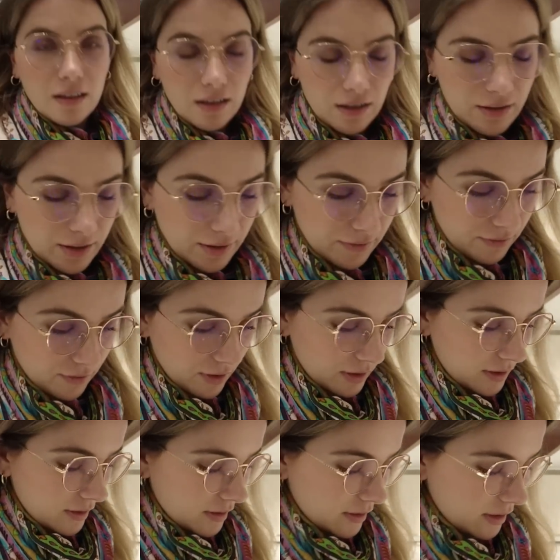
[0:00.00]
Alright
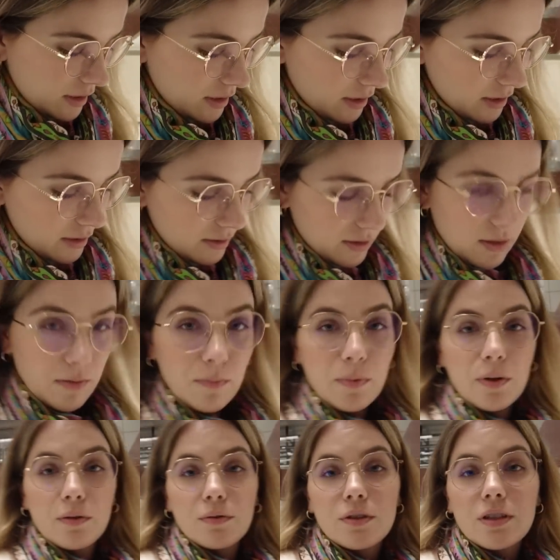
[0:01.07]
friends, it is
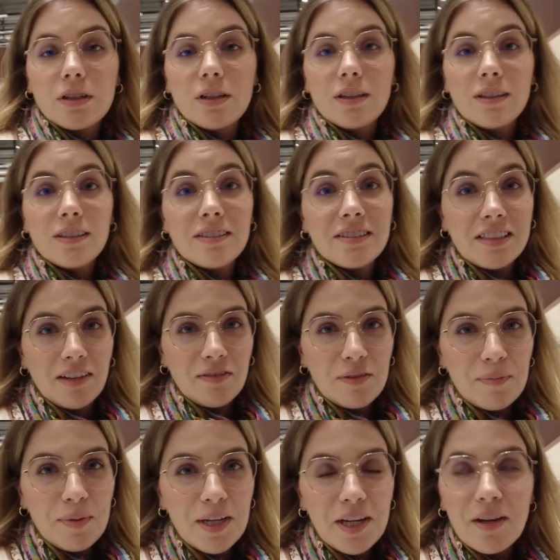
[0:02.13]
about
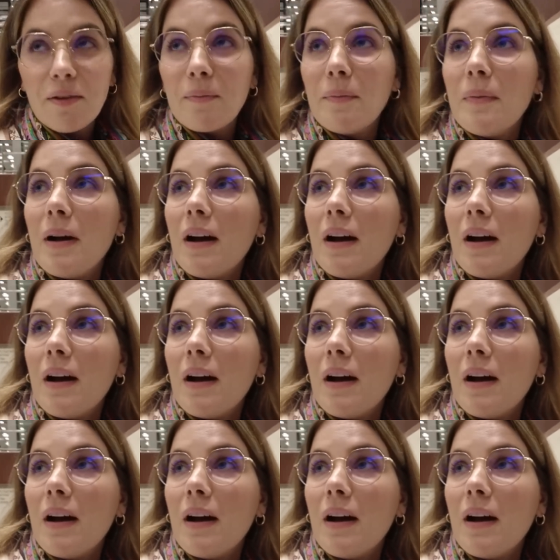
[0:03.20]
7 p.m.